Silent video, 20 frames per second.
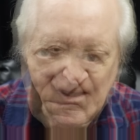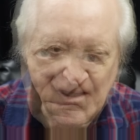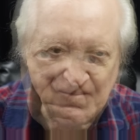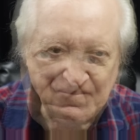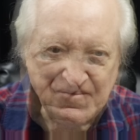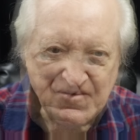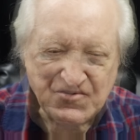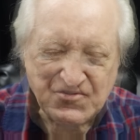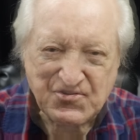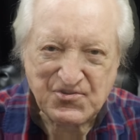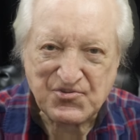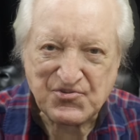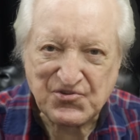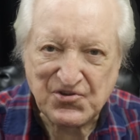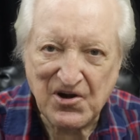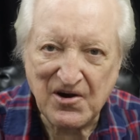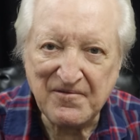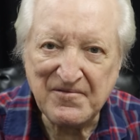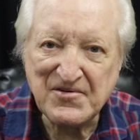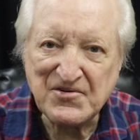If it's a
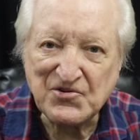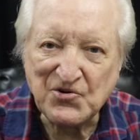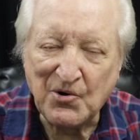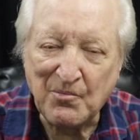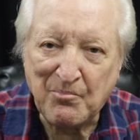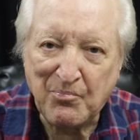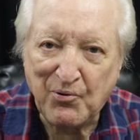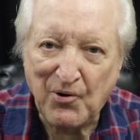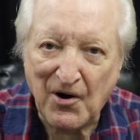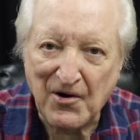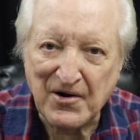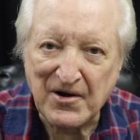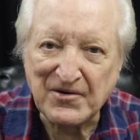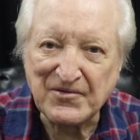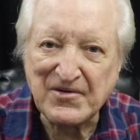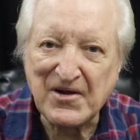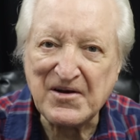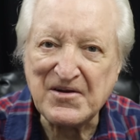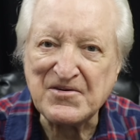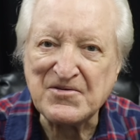service or
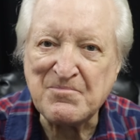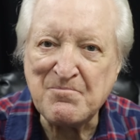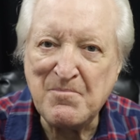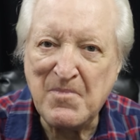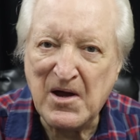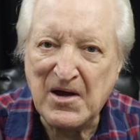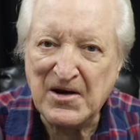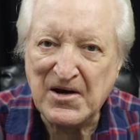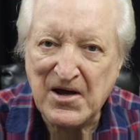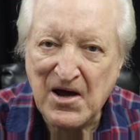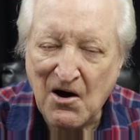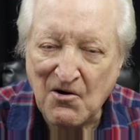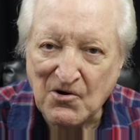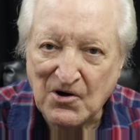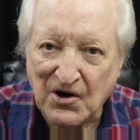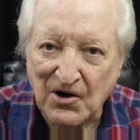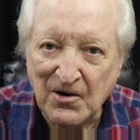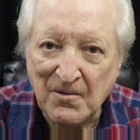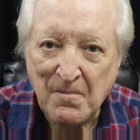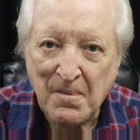product that is
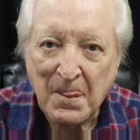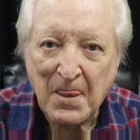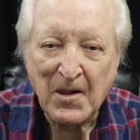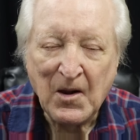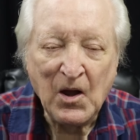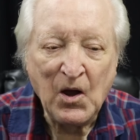mediocre,